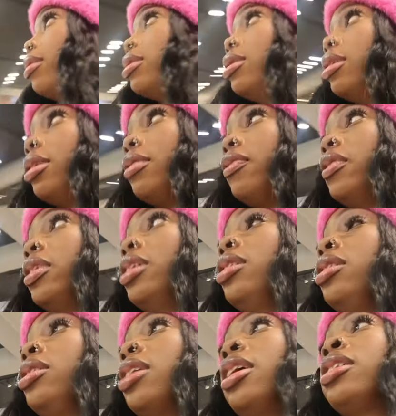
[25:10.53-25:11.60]
once
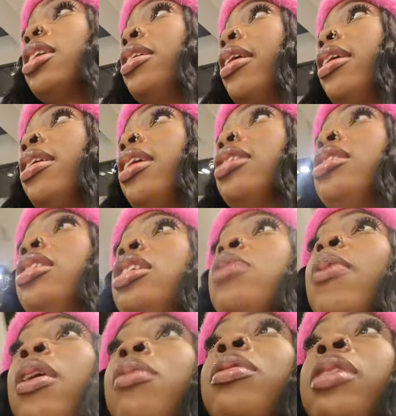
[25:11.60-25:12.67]
it's, it's, it's a 99 cent. This
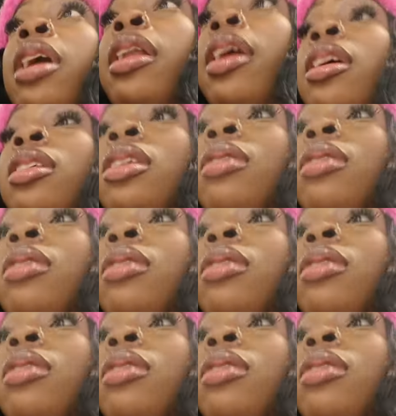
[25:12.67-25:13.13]
probably was 99